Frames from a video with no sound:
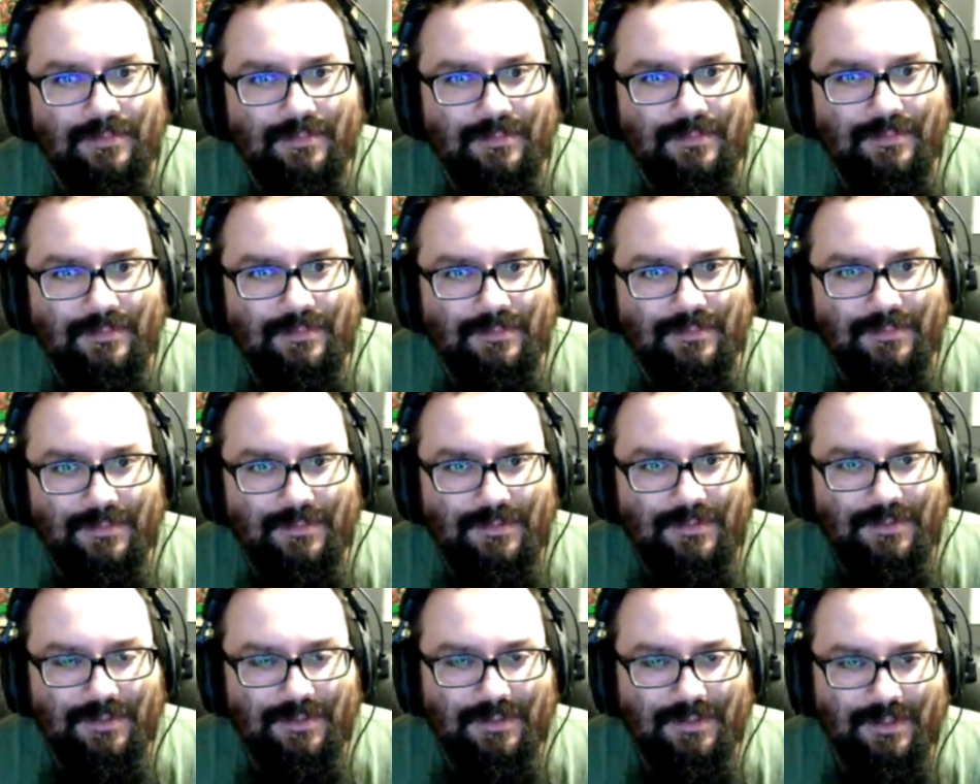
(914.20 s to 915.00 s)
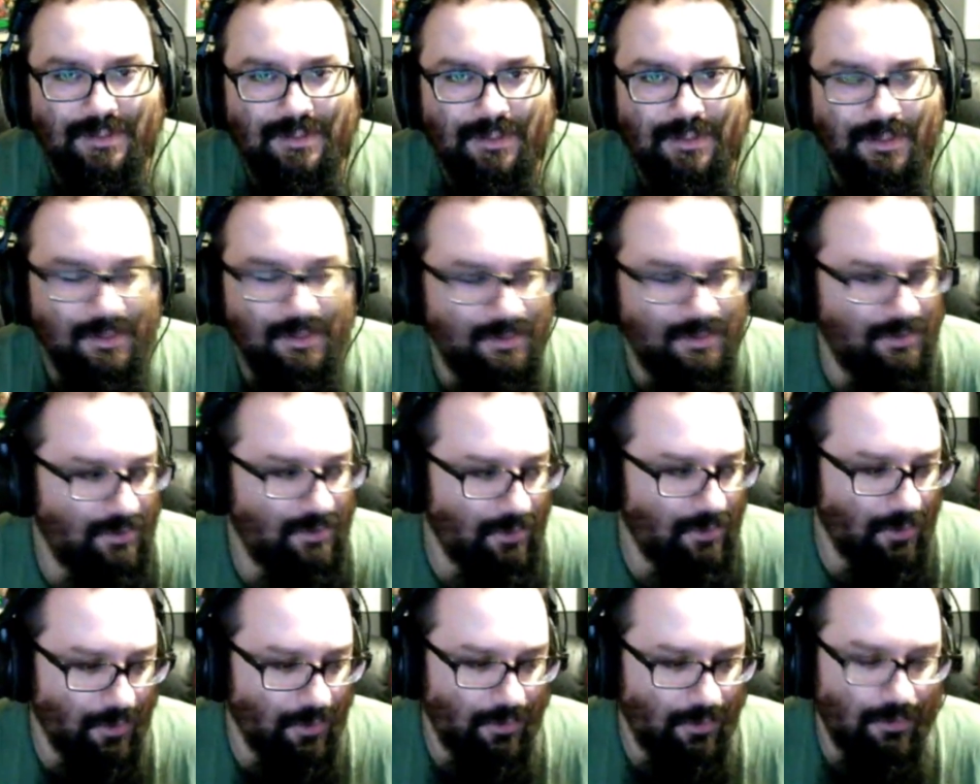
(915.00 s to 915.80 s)
just in
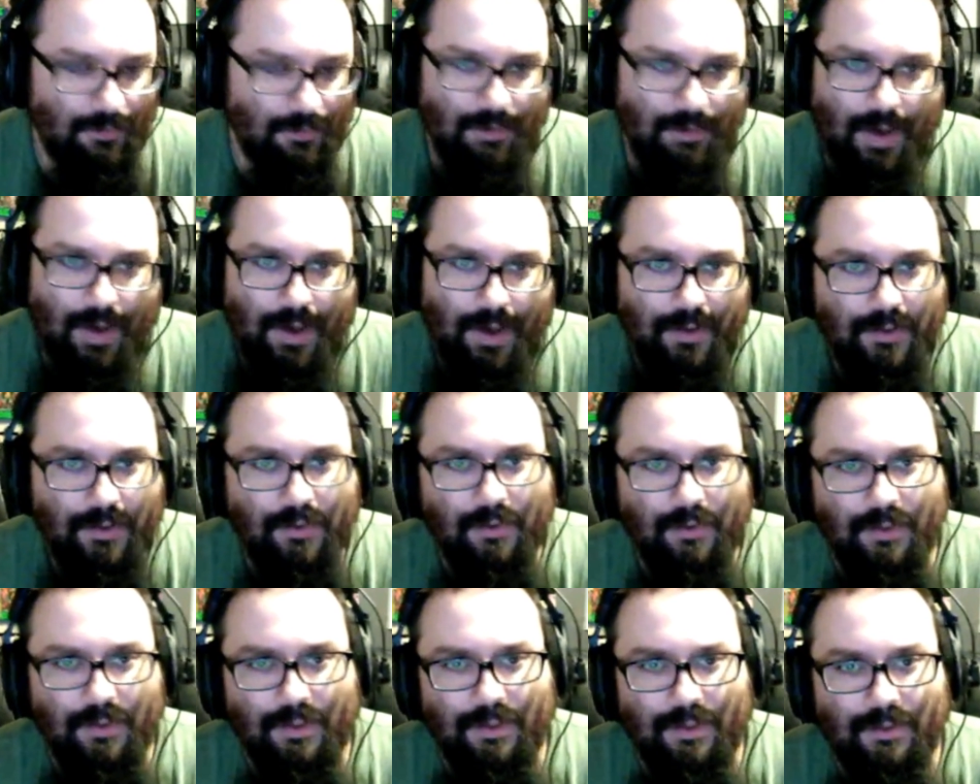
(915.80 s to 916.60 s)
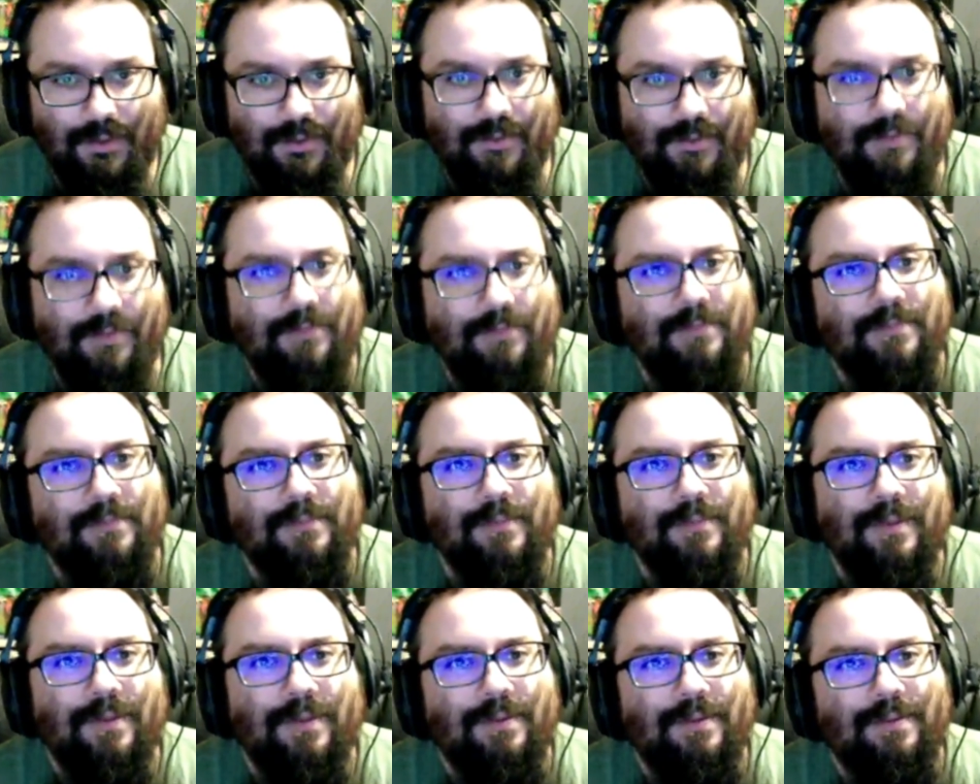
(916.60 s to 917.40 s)
historical value alone.
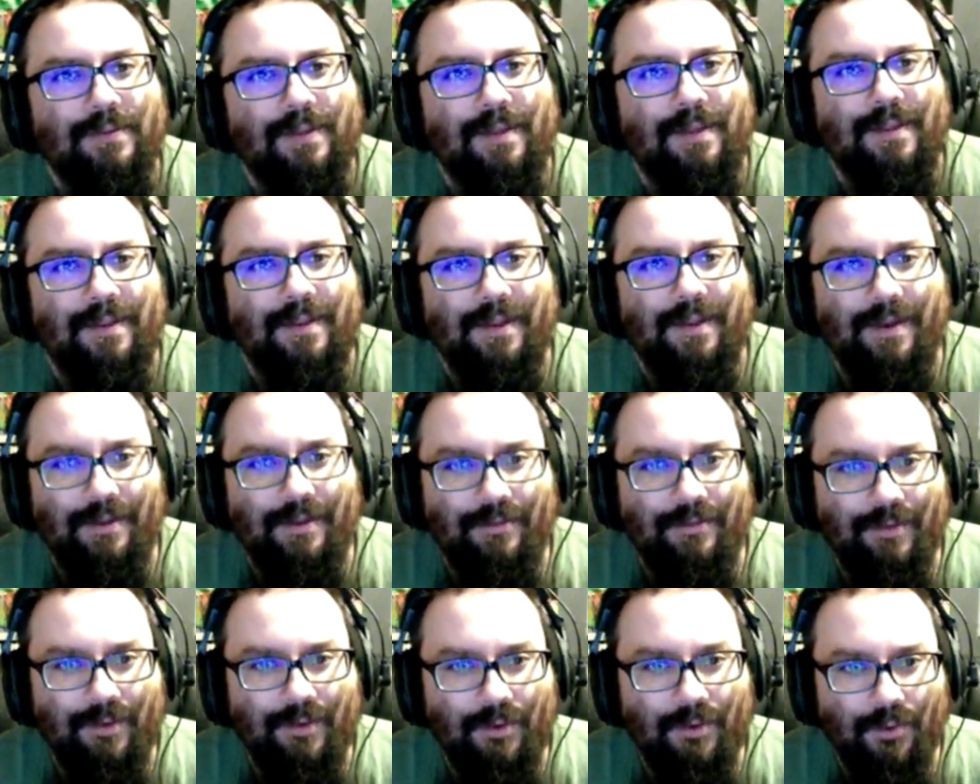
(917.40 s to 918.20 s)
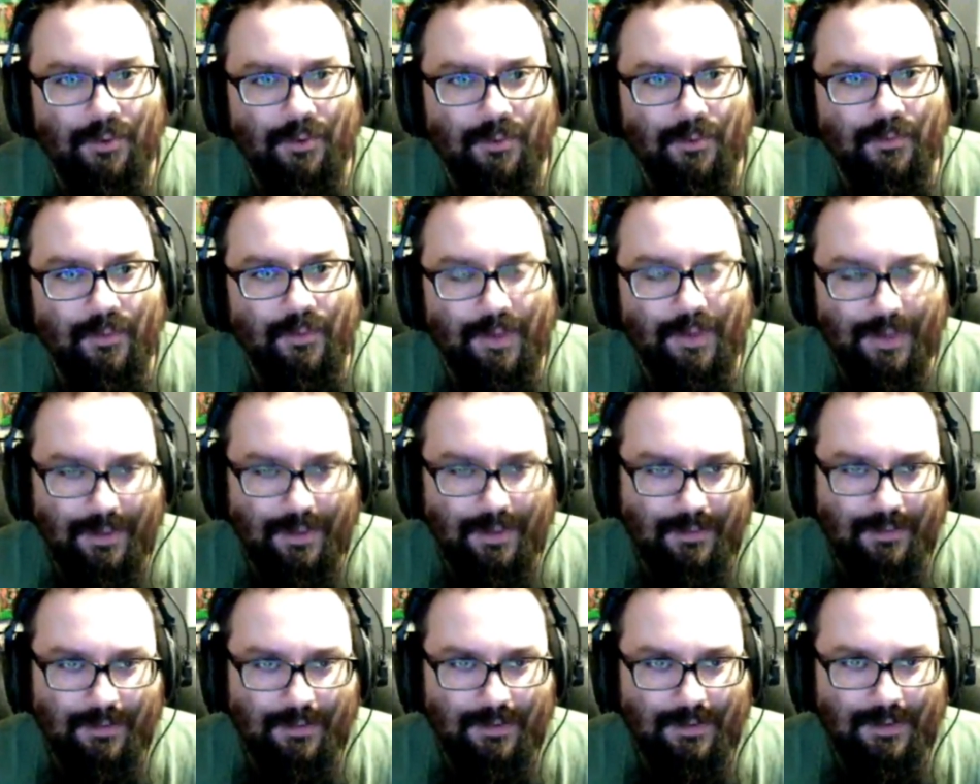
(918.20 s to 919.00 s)
Not even gold.
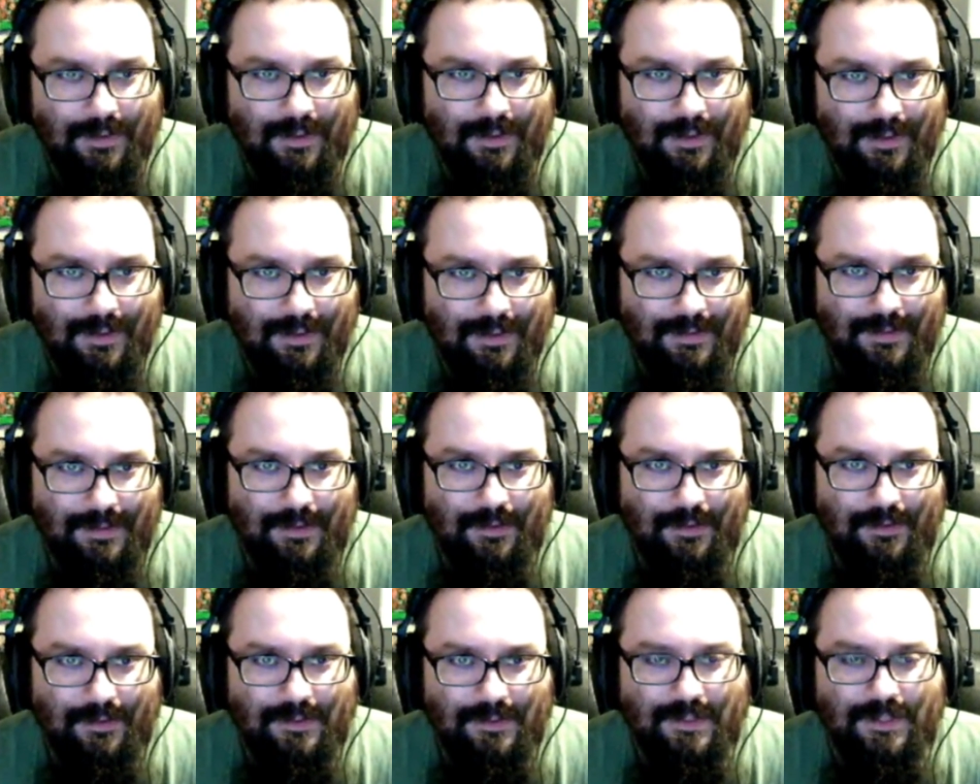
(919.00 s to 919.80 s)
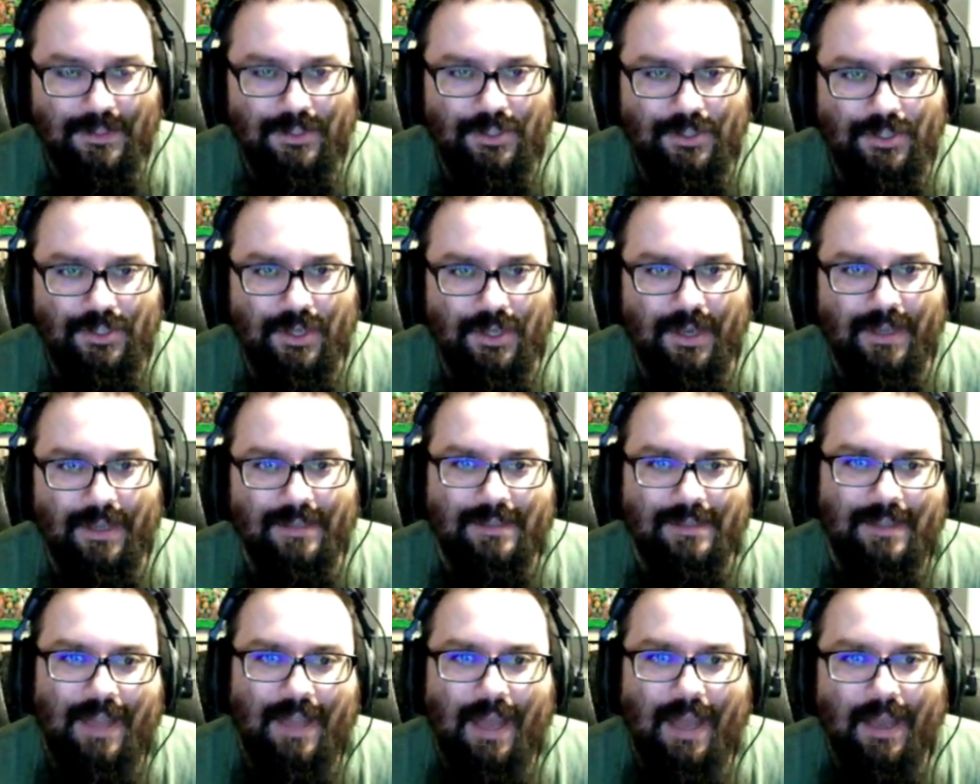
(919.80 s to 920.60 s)
Considering it was a giant
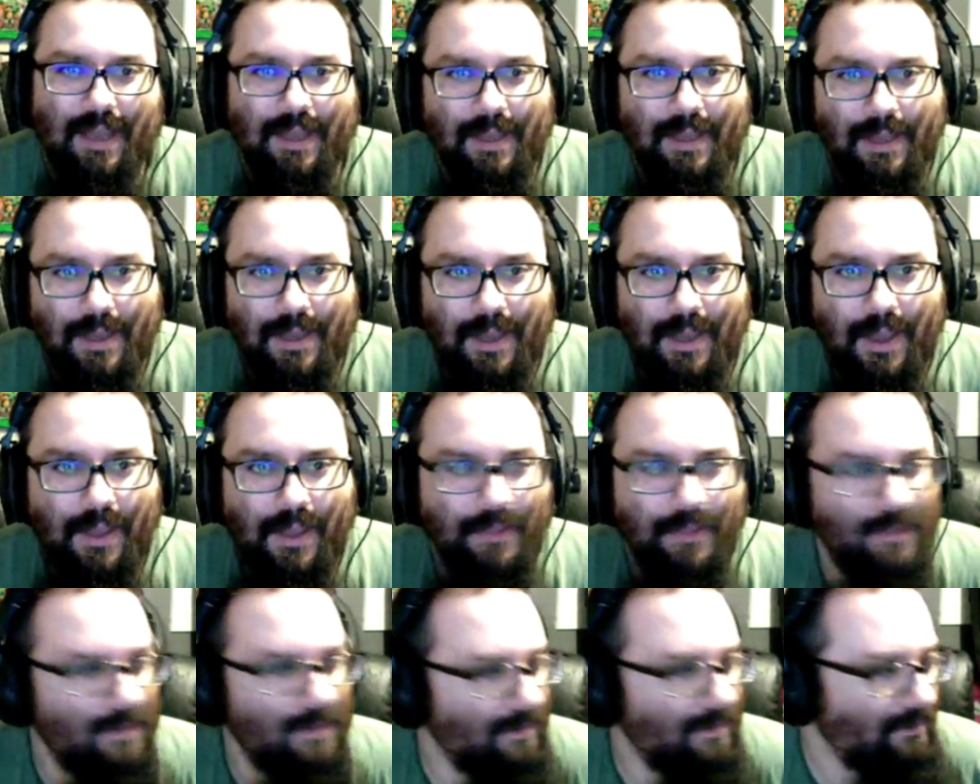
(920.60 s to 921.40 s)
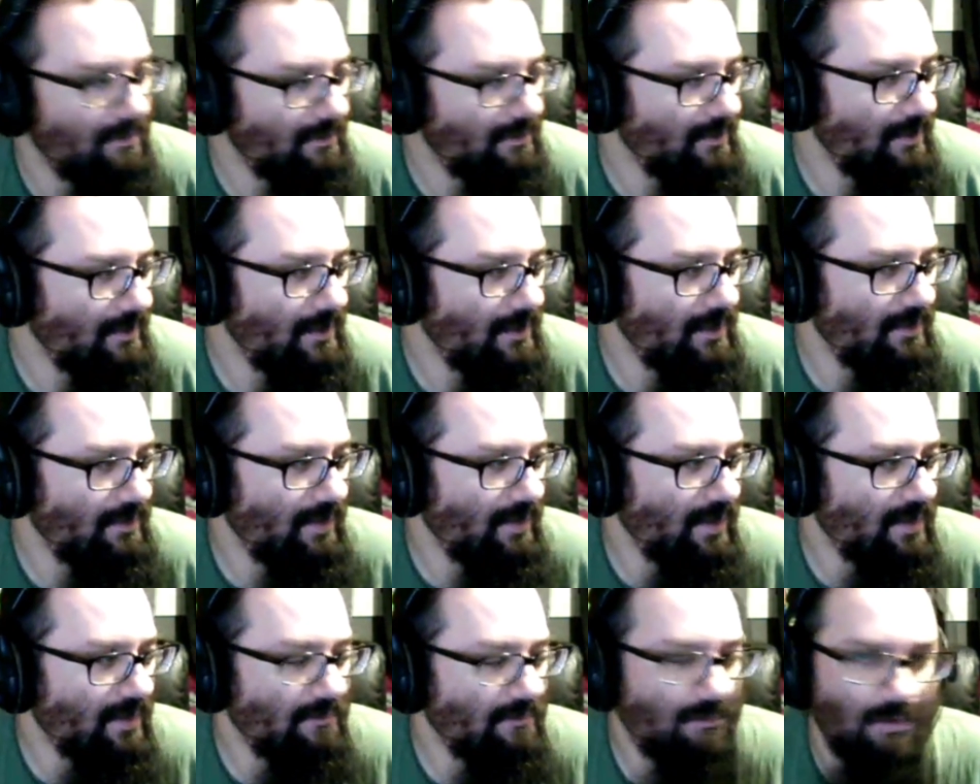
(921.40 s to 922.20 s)
stack, and then he like
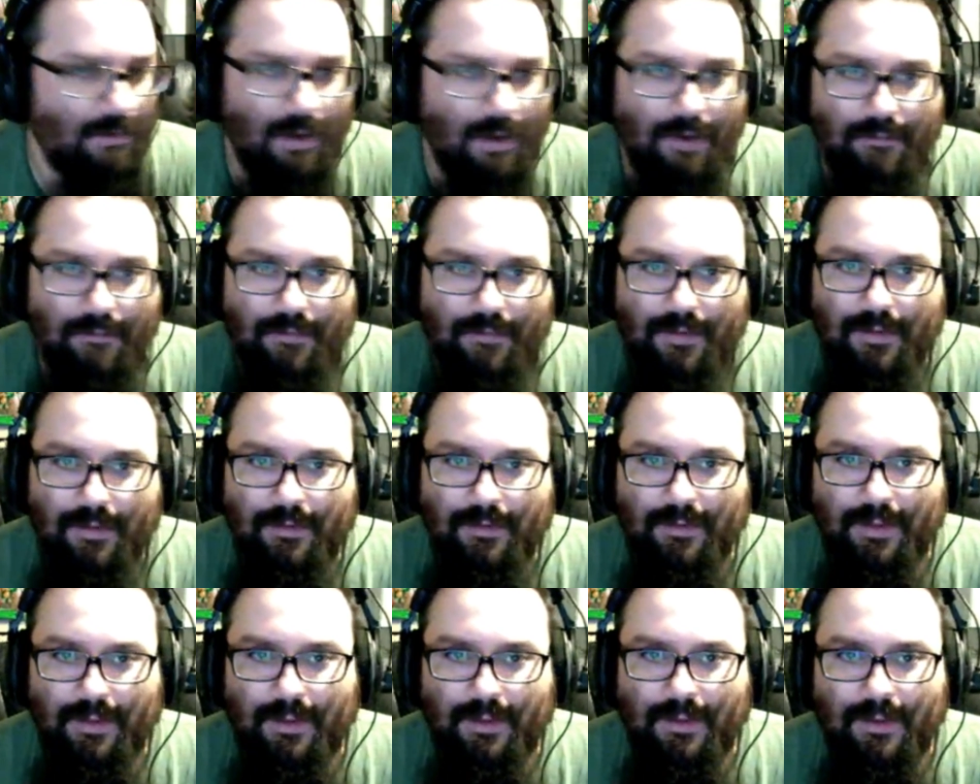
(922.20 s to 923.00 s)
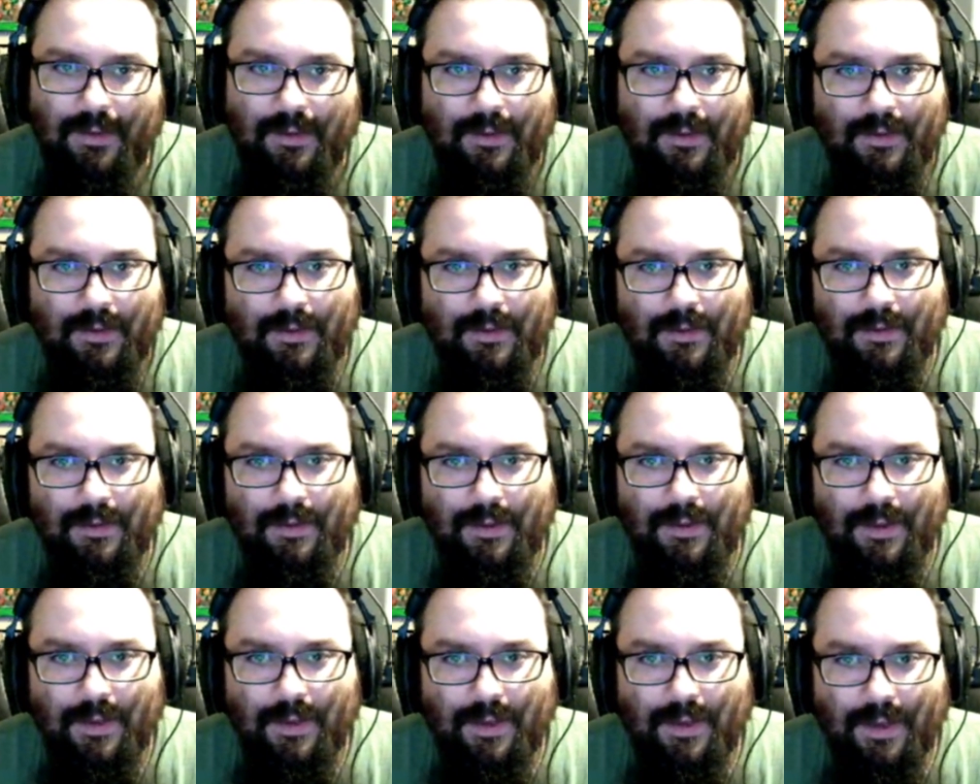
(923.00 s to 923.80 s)
it kind
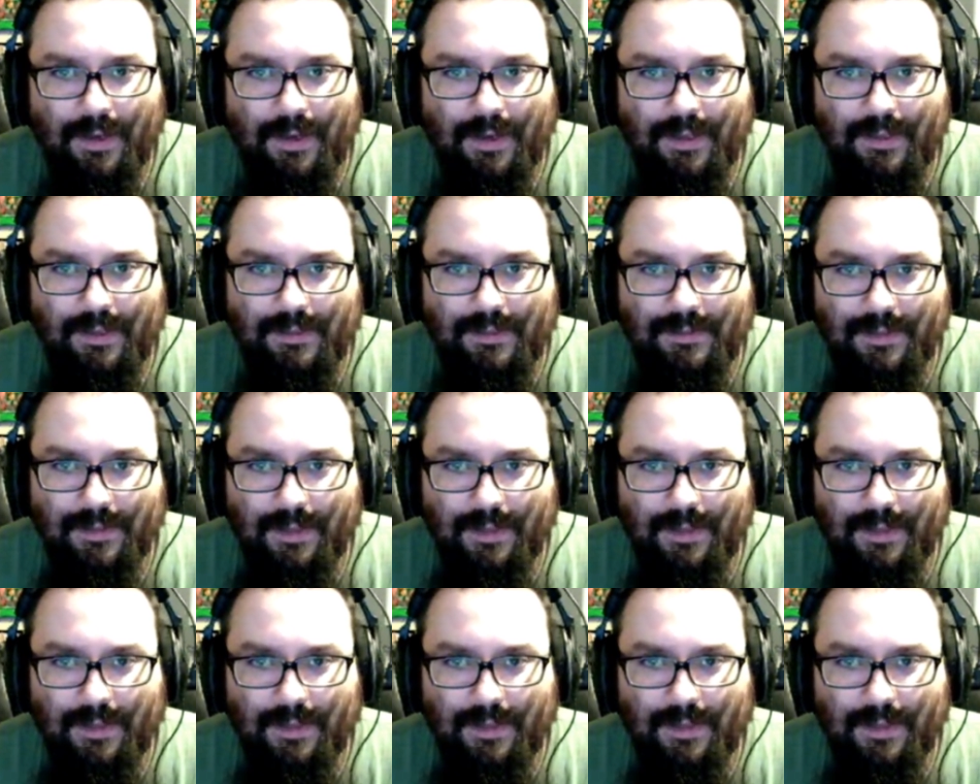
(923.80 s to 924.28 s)
of gets like